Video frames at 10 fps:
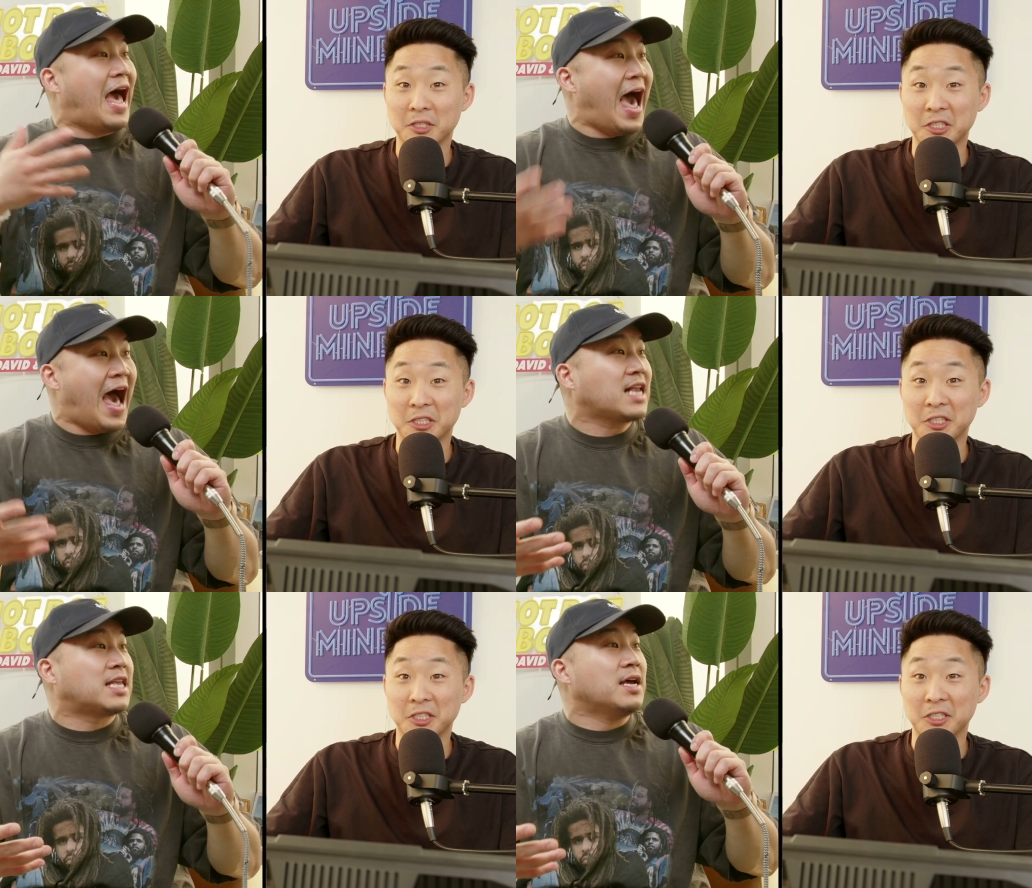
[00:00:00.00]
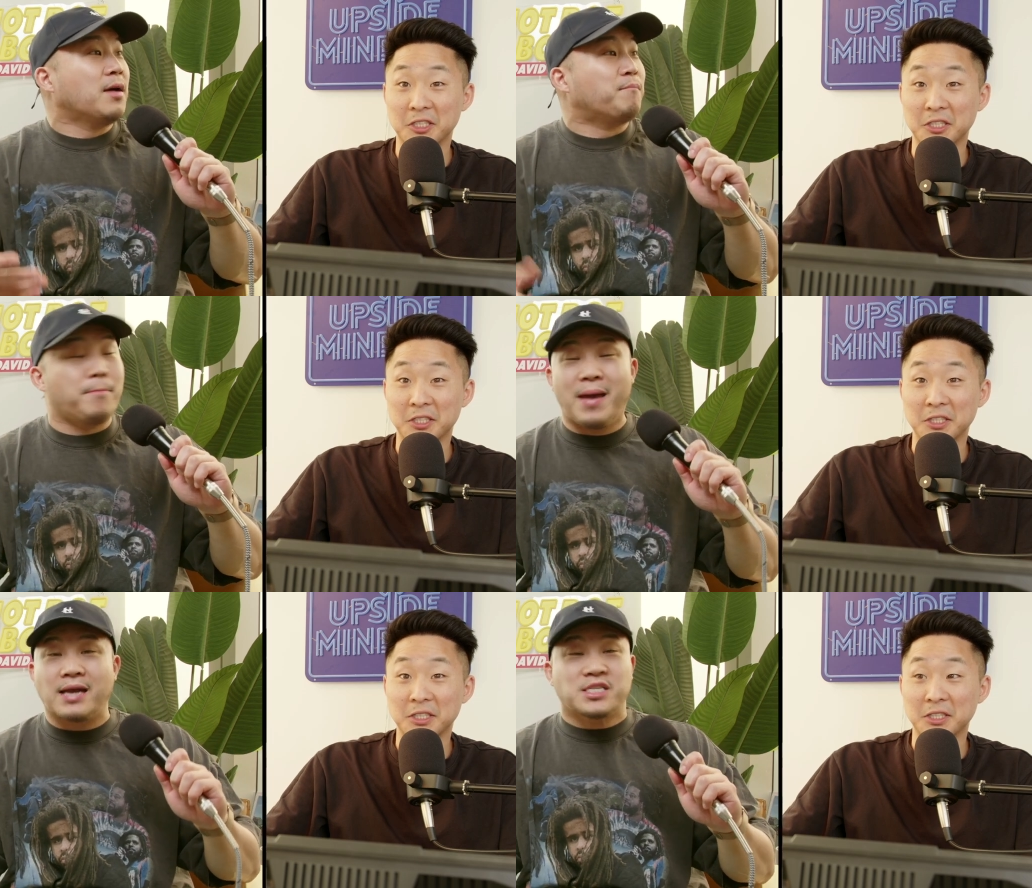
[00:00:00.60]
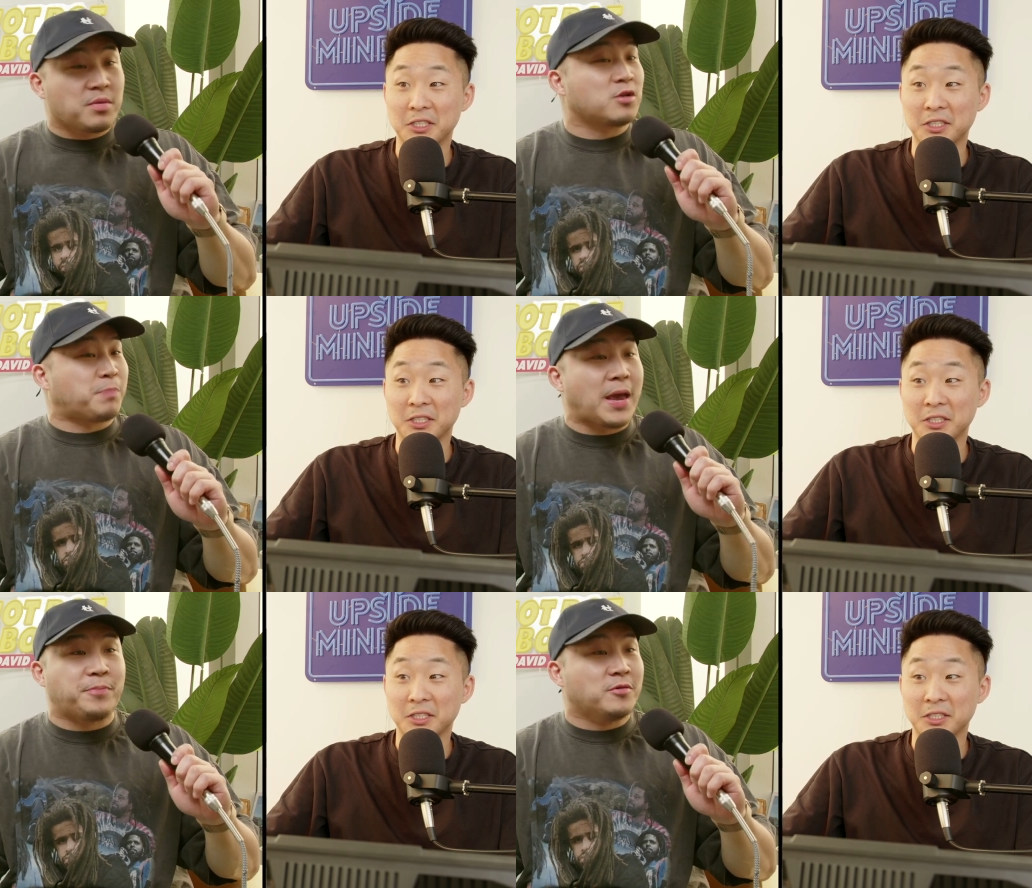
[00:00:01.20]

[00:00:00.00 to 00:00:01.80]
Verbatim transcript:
Speaker 1: act, but man, some of those people,